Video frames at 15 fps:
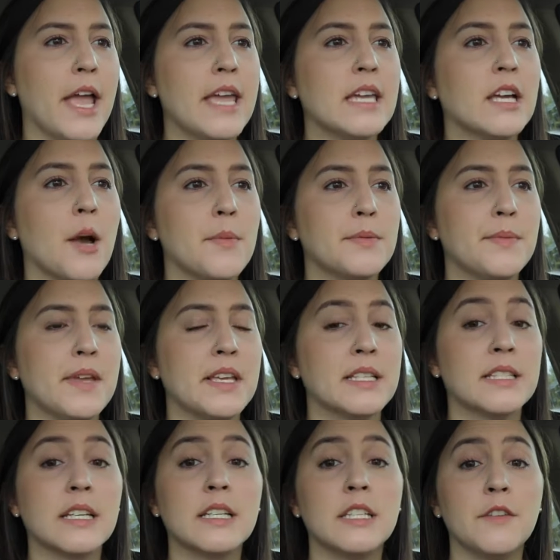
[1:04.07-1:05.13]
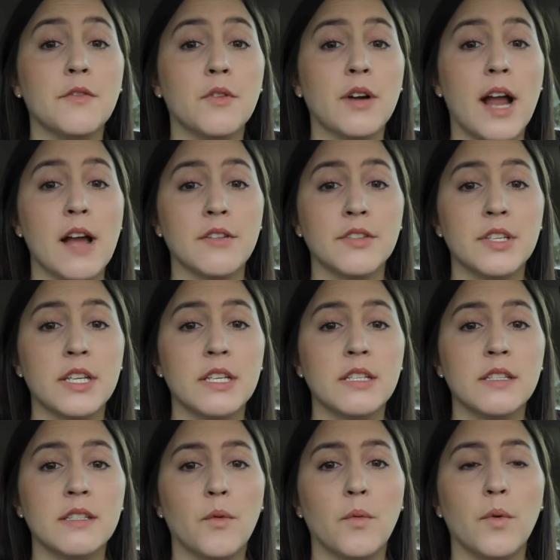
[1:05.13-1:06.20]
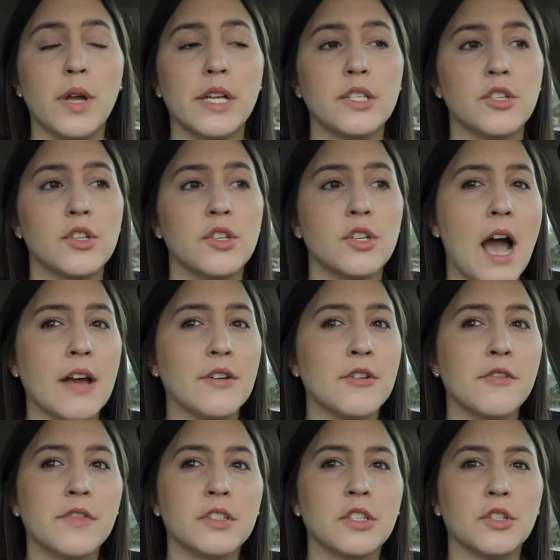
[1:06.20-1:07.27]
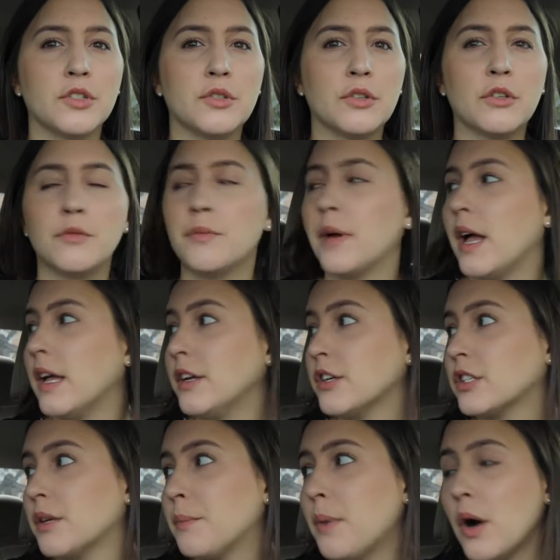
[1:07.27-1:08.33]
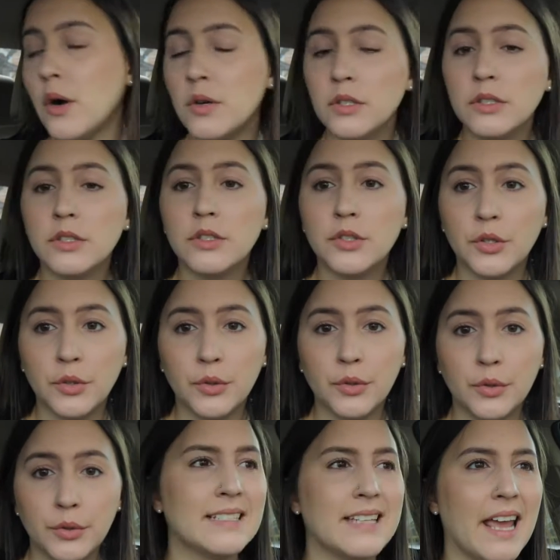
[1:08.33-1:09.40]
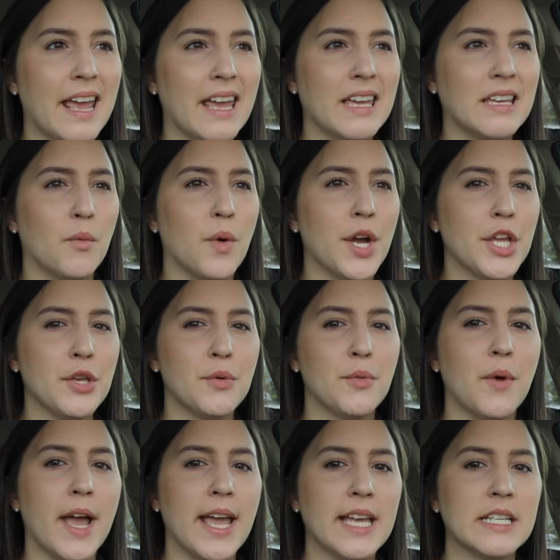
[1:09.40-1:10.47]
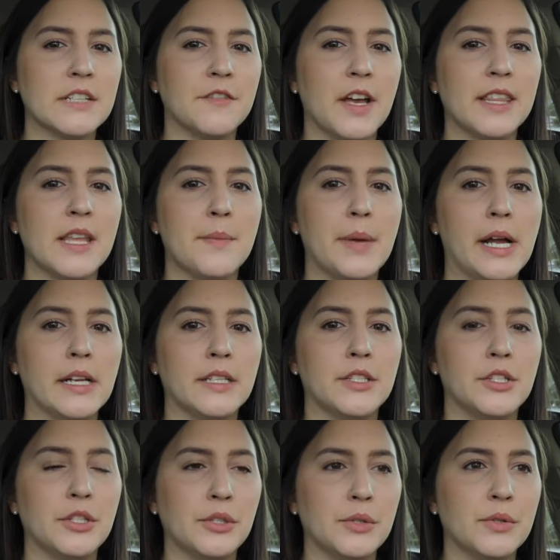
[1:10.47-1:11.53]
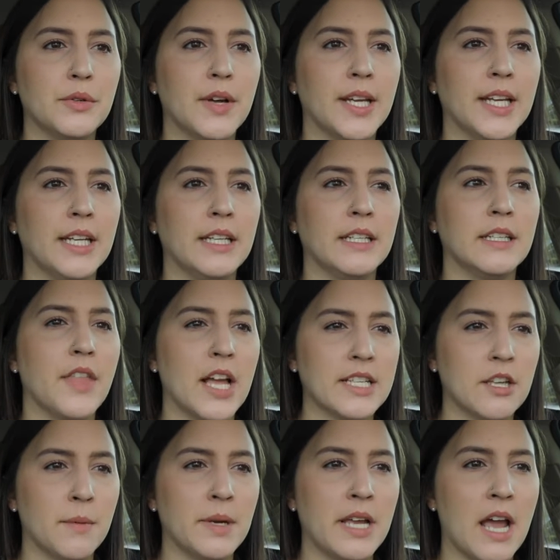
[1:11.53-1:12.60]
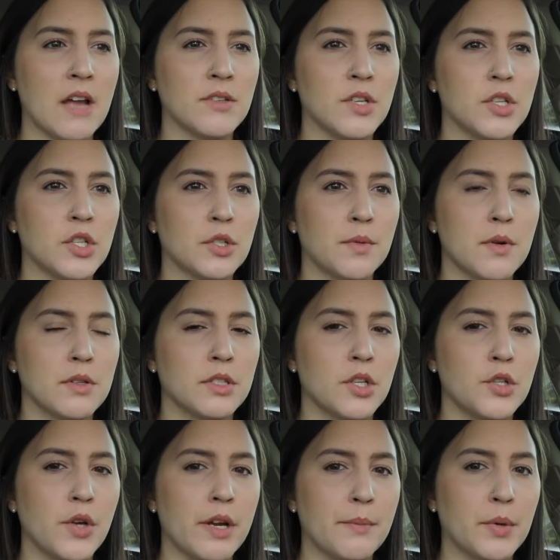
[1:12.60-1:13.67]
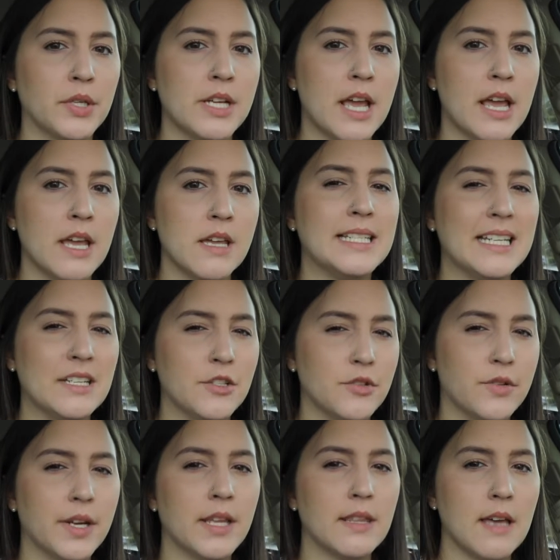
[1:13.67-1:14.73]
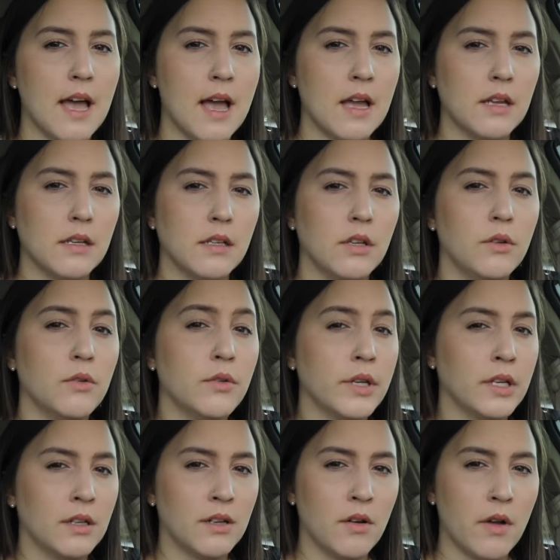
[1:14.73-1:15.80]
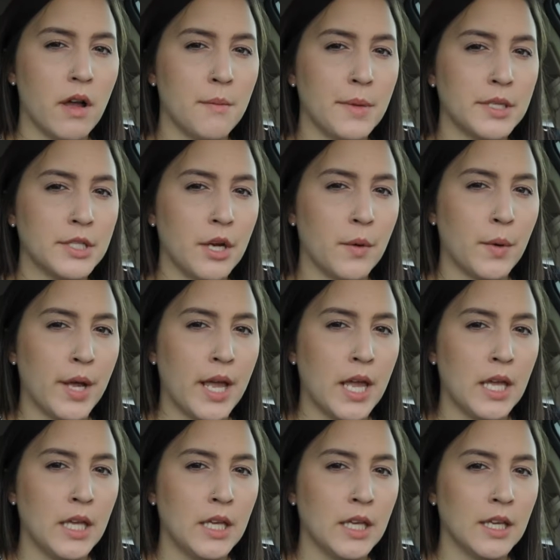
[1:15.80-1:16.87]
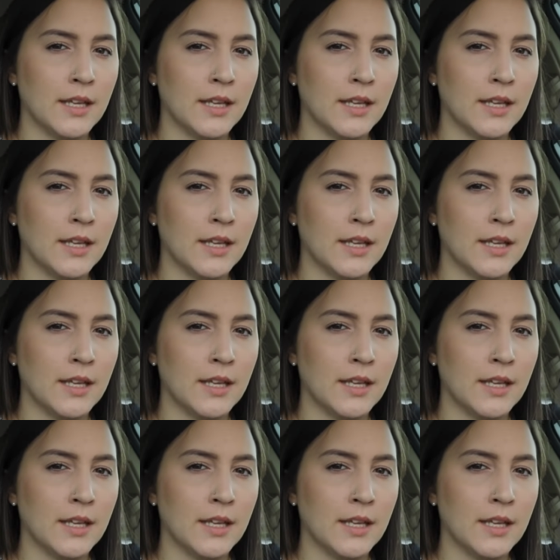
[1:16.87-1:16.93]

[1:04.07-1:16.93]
8 cups being 64 ounces, which I don't know if this is true, but you're supposed to take what you weigh and divide that by 2, and that's how many ounces you're supposed to drink per day. Didn't drink that. You don't even know how much I weigh.